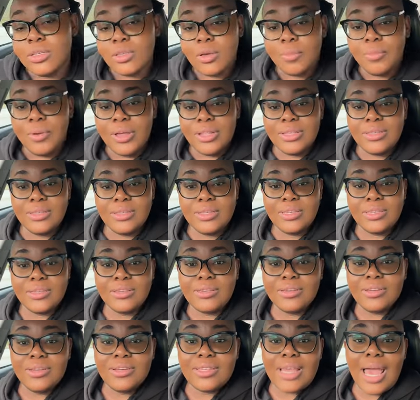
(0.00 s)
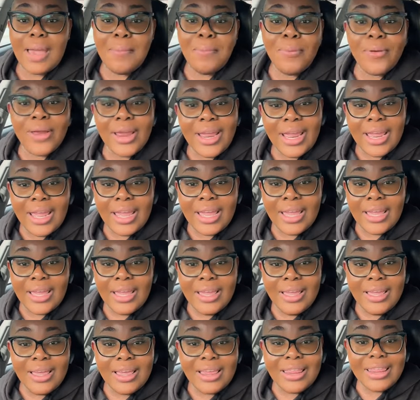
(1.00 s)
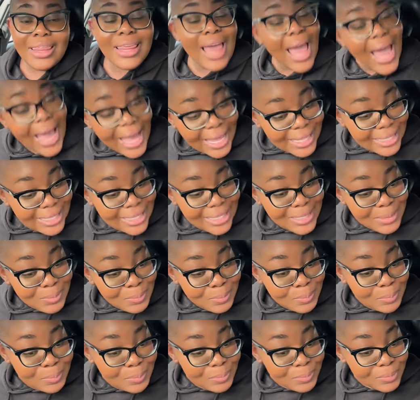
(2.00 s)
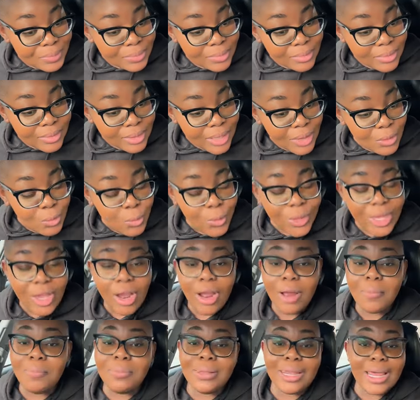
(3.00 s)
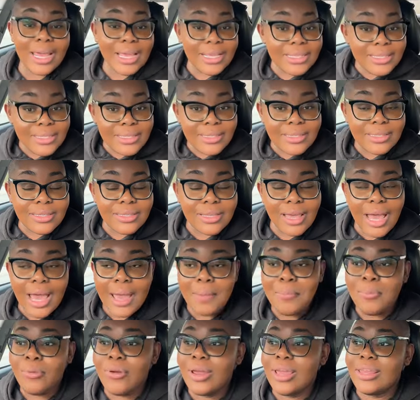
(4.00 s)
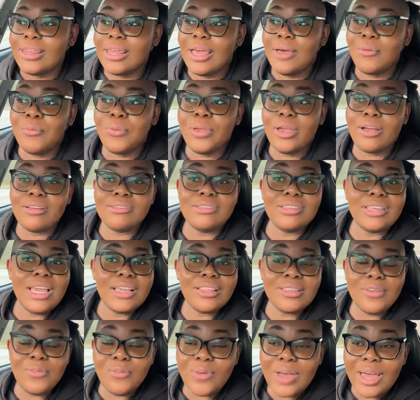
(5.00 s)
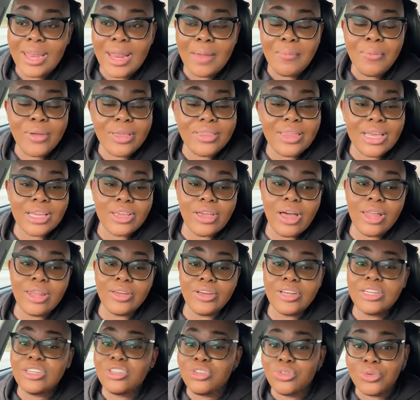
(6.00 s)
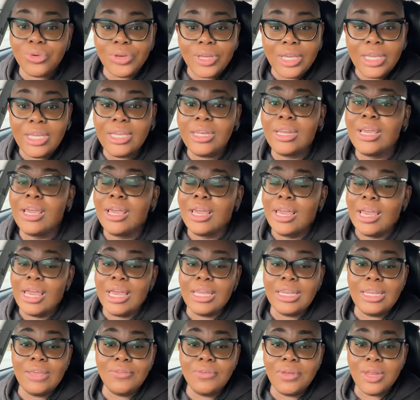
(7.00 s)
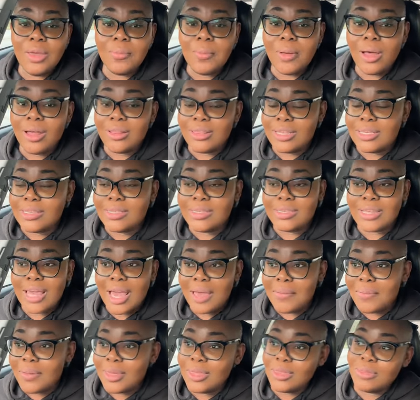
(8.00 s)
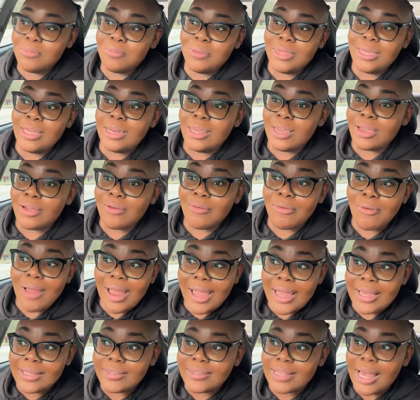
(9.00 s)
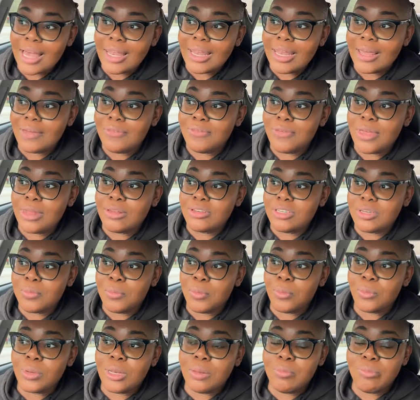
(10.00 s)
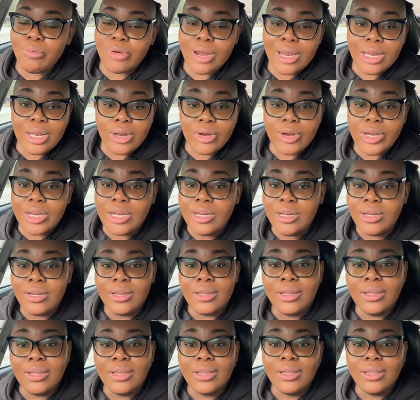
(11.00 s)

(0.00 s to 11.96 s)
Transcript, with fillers: And so, brothers and sisters, I pray that we are blessed. I pray that we are sanctified. I pray that y'all are enjoying and living up on this Sabbath, being in Christ. I love fellowshipping with the brethren.